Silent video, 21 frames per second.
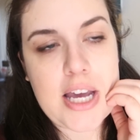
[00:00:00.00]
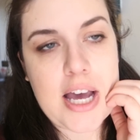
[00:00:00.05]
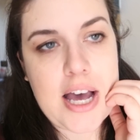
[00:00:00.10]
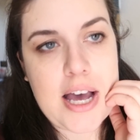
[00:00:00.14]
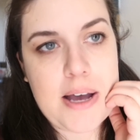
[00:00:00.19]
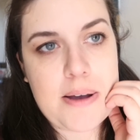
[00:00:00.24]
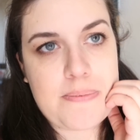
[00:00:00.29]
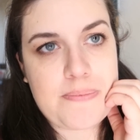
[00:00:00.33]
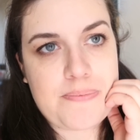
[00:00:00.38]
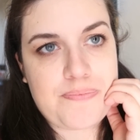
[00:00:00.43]

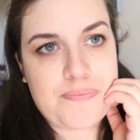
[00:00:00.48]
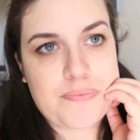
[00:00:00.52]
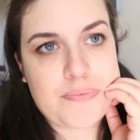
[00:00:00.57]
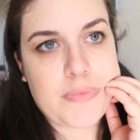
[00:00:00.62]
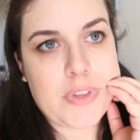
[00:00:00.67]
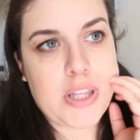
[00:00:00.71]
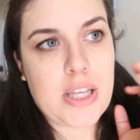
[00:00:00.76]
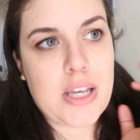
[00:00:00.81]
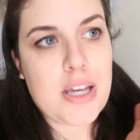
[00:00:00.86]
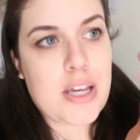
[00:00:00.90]
Um,
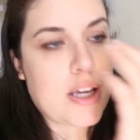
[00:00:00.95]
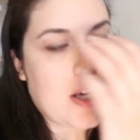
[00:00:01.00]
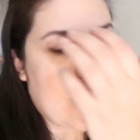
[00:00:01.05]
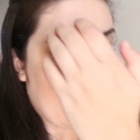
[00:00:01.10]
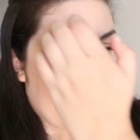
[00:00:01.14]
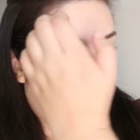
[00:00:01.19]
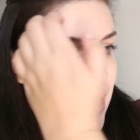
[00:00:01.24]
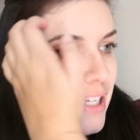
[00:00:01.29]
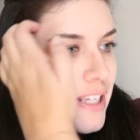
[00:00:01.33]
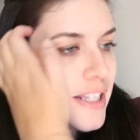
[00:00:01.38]

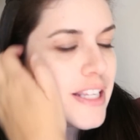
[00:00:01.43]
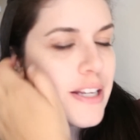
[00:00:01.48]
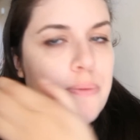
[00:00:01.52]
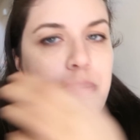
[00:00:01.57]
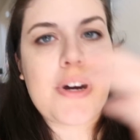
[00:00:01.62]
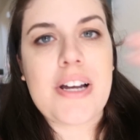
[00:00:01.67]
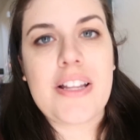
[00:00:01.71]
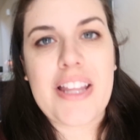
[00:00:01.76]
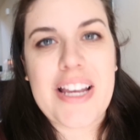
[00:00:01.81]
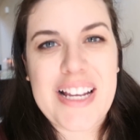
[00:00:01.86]
Cause I didn't
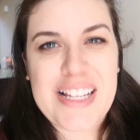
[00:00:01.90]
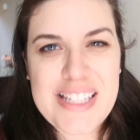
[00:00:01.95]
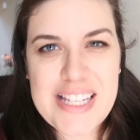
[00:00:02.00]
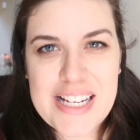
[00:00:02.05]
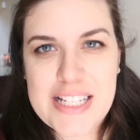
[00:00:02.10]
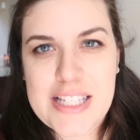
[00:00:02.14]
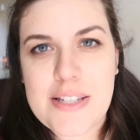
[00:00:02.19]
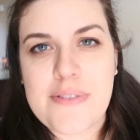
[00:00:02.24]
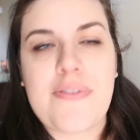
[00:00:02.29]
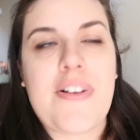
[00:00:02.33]
want like a
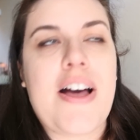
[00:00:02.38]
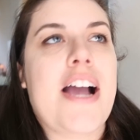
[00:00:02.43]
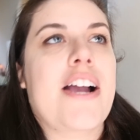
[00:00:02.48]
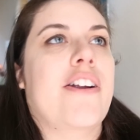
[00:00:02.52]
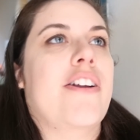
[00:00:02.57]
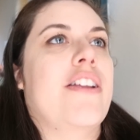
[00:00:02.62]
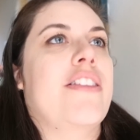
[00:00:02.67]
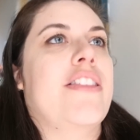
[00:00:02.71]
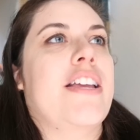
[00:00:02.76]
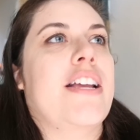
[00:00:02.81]
Texas flag
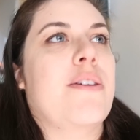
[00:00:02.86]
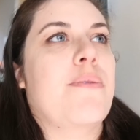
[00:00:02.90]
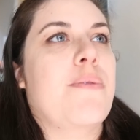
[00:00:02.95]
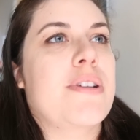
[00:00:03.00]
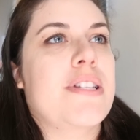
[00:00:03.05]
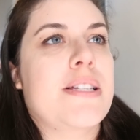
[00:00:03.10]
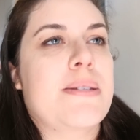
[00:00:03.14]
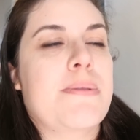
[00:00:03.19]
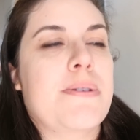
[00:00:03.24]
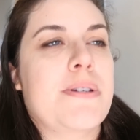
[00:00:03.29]
or anything. It
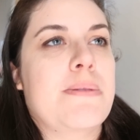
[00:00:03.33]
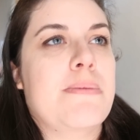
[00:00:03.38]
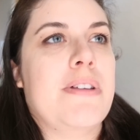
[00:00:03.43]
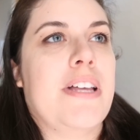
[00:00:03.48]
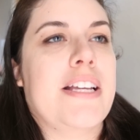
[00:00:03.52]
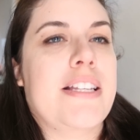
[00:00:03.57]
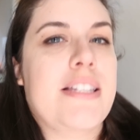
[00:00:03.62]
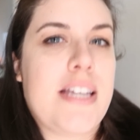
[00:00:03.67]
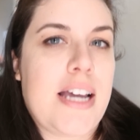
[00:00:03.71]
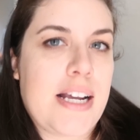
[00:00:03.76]
wasn't supposed to be
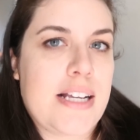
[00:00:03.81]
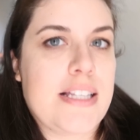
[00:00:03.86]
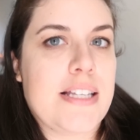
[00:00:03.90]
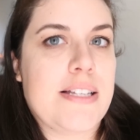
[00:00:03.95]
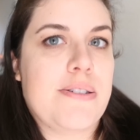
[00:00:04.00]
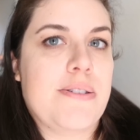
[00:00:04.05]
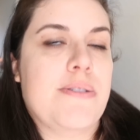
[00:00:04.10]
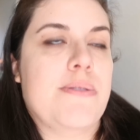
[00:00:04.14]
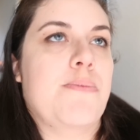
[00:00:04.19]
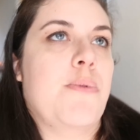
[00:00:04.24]
like
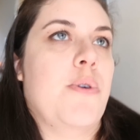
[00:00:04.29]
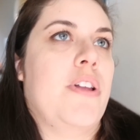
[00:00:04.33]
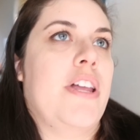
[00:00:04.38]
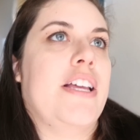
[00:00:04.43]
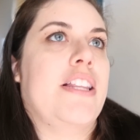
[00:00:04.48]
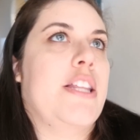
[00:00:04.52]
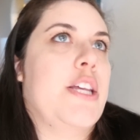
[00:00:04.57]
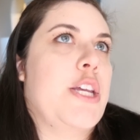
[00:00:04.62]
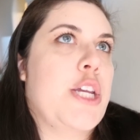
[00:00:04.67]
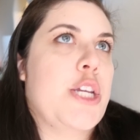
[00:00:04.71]
Texas. It was more
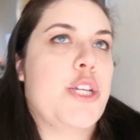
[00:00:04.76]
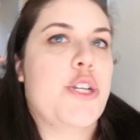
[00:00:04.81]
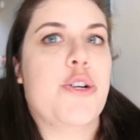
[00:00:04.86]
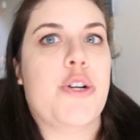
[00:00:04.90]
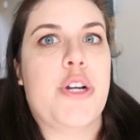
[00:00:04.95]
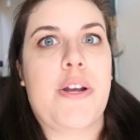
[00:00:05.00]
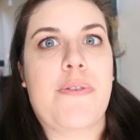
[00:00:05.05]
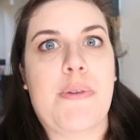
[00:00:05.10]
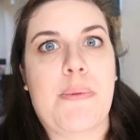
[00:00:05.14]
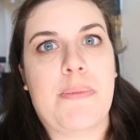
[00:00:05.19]
like the
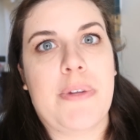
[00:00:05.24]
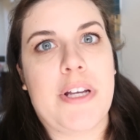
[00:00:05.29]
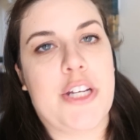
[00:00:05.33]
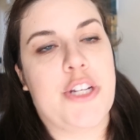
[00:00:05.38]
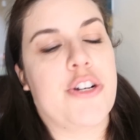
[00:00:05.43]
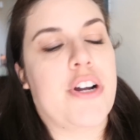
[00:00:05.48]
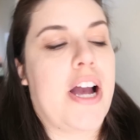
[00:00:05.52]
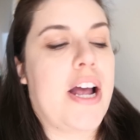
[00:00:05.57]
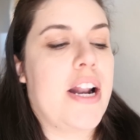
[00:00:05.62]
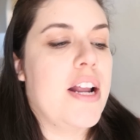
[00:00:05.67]
history of the
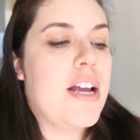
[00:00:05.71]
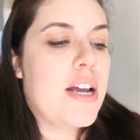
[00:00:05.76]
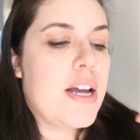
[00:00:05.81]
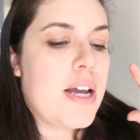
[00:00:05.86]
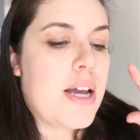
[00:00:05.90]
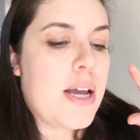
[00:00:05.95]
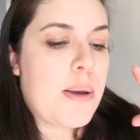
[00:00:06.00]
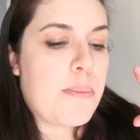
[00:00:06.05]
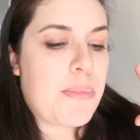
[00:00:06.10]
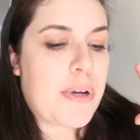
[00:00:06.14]
place you're at.
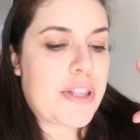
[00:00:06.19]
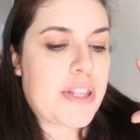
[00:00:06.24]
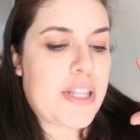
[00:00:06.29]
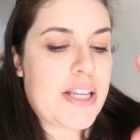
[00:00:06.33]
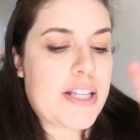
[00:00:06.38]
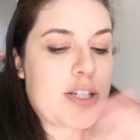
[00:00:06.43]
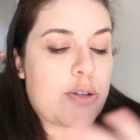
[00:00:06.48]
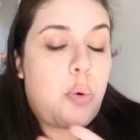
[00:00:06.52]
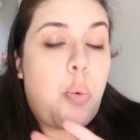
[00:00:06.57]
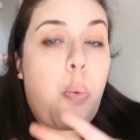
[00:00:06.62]
But
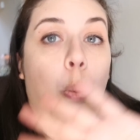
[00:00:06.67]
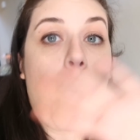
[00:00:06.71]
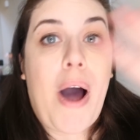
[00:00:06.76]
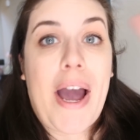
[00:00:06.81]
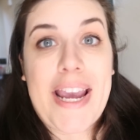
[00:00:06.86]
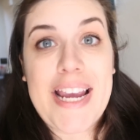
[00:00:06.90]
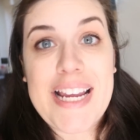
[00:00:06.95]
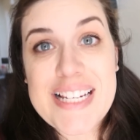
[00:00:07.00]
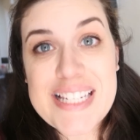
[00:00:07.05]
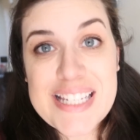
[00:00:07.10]
it's a
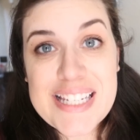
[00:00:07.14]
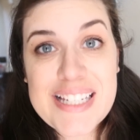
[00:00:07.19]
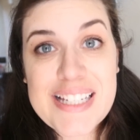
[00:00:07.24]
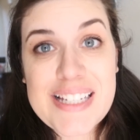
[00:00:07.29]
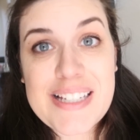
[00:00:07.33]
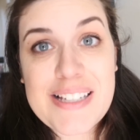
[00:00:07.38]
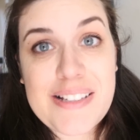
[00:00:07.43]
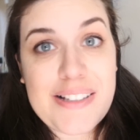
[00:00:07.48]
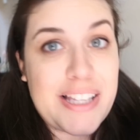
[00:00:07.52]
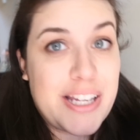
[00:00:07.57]
white
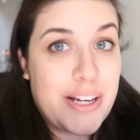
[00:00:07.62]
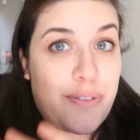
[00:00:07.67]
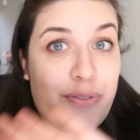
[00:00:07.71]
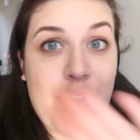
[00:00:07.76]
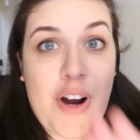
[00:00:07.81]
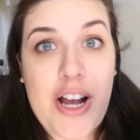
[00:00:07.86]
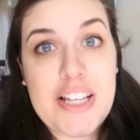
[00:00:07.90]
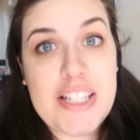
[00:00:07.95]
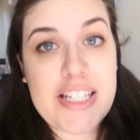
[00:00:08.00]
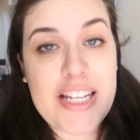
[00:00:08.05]
like
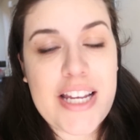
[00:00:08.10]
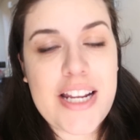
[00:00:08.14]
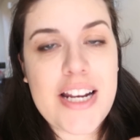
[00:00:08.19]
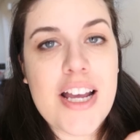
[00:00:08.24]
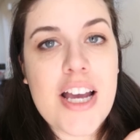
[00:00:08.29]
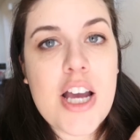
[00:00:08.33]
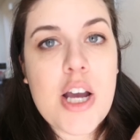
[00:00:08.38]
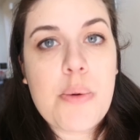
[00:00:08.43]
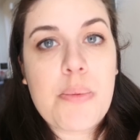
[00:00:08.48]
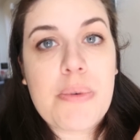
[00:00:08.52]
frosted
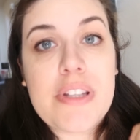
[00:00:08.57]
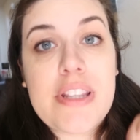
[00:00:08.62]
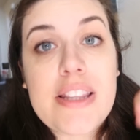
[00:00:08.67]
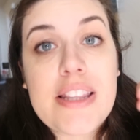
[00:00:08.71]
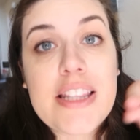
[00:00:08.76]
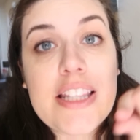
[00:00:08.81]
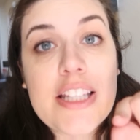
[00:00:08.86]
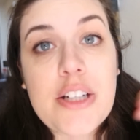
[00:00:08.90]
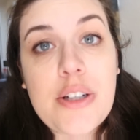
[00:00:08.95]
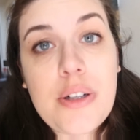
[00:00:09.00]
with
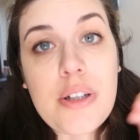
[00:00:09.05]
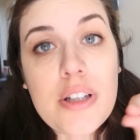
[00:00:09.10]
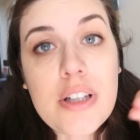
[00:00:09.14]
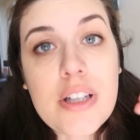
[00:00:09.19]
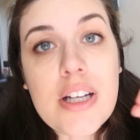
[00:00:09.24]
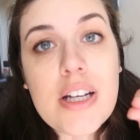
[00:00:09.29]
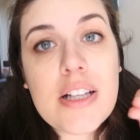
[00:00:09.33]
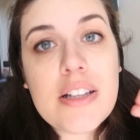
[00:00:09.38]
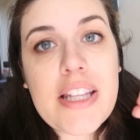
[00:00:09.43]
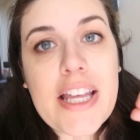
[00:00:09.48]

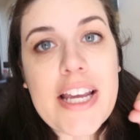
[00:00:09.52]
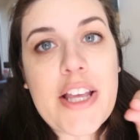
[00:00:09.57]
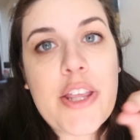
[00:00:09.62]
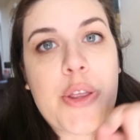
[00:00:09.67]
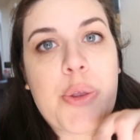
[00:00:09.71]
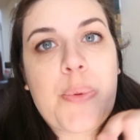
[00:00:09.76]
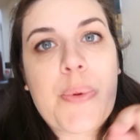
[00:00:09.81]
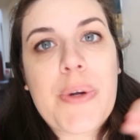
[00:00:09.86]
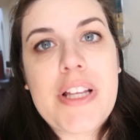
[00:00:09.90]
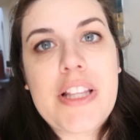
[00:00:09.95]
little like
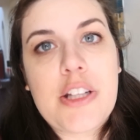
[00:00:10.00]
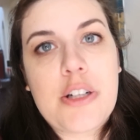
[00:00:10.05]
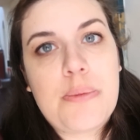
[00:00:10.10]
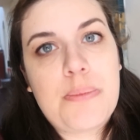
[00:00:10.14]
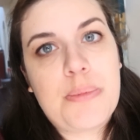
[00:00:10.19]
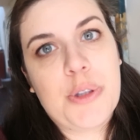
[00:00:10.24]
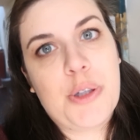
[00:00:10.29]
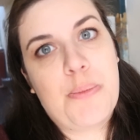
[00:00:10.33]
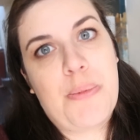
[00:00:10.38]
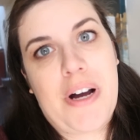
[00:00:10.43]
three little
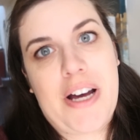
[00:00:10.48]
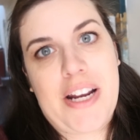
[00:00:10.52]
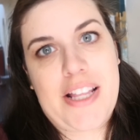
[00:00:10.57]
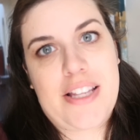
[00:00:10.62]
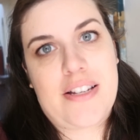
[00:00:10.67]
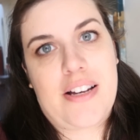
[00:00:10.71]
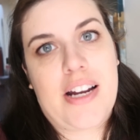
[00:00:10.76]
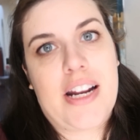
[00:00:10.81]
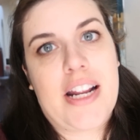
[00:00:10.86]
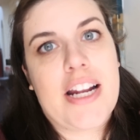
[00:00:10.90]
blue
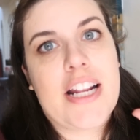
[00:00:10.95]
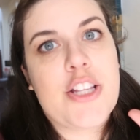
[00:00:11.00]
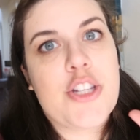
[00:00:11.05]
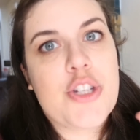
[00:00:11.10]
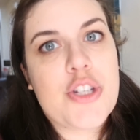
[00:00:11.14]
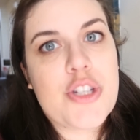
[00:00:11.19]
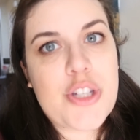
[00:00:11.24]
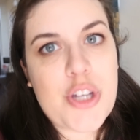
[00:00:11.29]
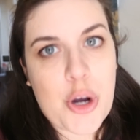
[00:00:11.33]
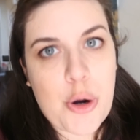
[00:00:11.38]
bonnets on it. It's
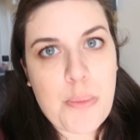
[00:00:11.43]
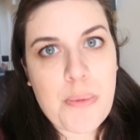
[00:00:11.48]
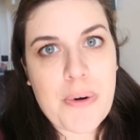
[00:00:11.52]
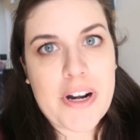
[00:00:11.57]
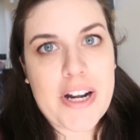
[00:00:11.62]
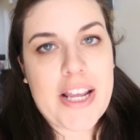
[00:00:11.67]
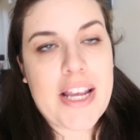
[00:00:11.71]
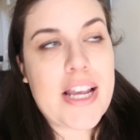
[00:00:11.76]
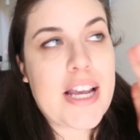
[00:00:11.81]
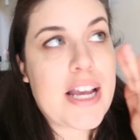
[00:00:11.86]
so
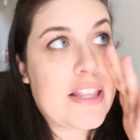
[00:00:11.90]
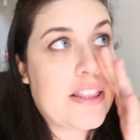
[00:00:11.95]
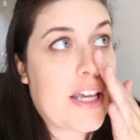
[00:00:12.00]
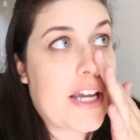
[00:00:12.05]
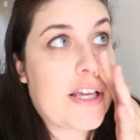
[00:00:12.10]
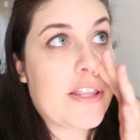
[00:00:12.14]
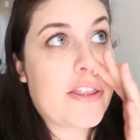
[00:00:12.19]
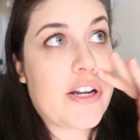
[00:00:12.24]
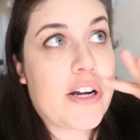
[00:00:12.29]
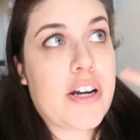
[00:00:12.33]
pretty and
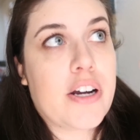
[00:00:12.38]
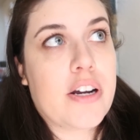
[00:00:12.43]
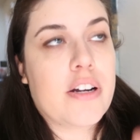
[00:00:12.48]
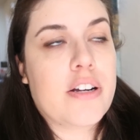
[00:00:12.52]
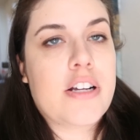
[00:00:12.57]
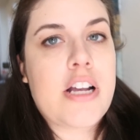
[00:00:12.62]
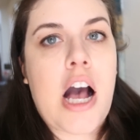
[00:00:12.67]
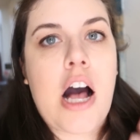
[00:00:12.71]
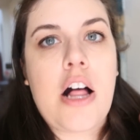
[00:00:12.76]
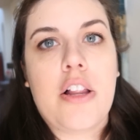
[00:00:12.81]
like
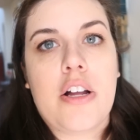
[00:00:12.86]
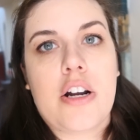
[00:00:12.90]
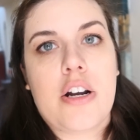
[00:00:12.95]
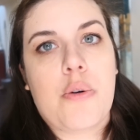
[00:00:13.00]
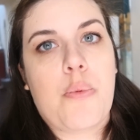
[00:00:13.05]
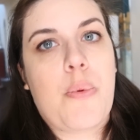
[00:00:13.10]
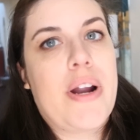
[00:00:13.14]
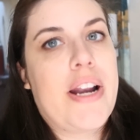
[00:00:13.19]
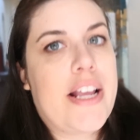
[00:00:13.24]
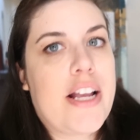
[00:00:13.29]
their
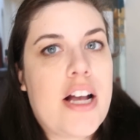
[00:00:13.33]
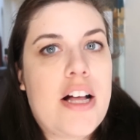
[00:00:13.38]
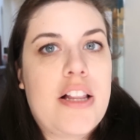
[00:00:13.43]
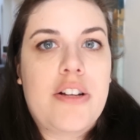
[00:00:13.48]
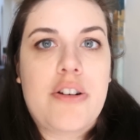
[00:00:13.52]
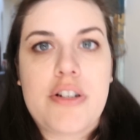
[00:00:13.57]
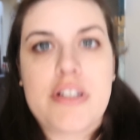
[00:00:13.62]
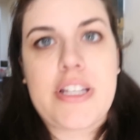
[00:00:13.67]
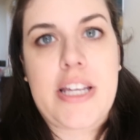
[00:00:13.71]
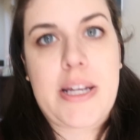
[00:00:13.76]
color, wedding
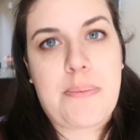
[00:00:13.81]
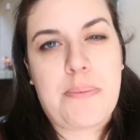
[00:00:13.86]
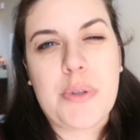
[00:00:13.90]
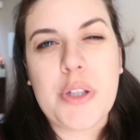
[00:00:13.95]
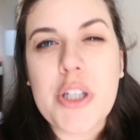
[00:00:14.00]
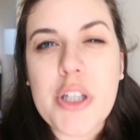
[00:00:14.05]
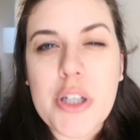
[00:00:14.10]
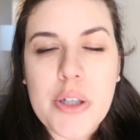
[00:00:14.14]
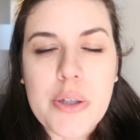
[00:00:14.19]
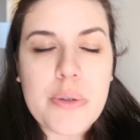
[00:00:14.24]
color is like
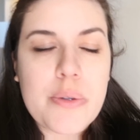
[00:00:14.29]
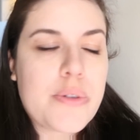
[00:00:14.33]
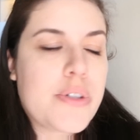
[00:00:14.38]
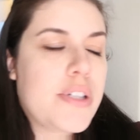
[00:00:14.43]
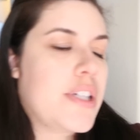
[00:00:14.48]
blue.